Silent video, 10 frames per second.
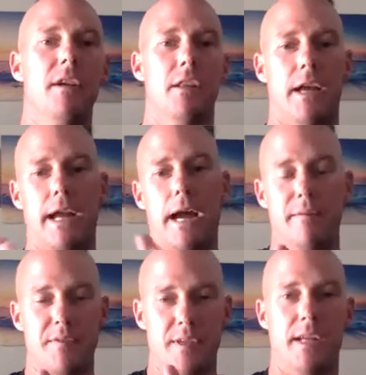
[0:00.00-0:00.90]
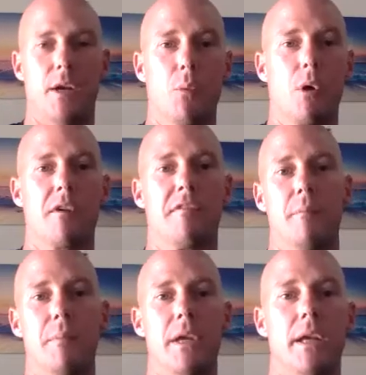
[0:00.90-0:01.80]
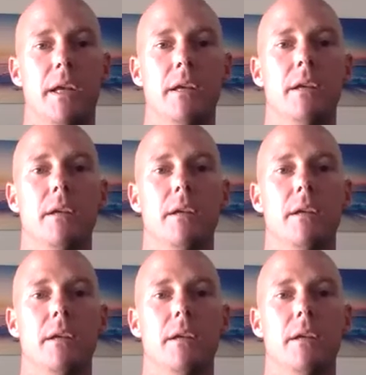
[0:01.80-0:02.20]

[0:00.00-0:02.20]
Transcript: Like I've seen it work for me,